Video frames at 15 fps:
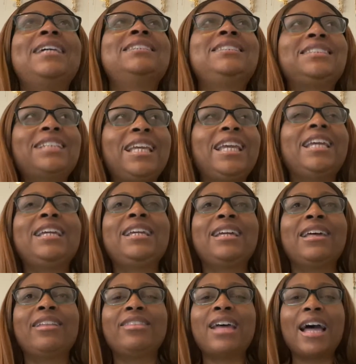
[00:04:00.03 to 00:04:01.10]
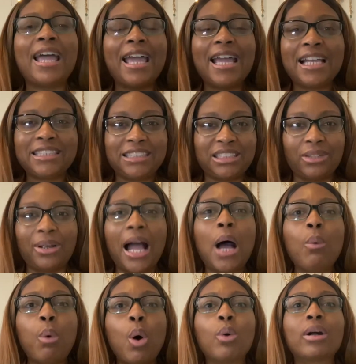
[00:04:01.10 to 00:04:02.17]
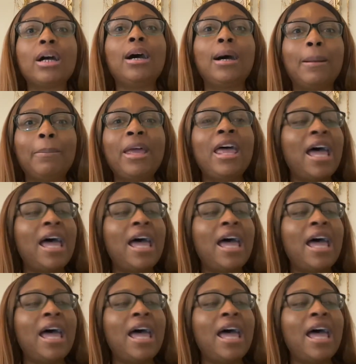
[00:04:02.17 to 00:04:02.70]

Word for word: seeing the answer. I woke up.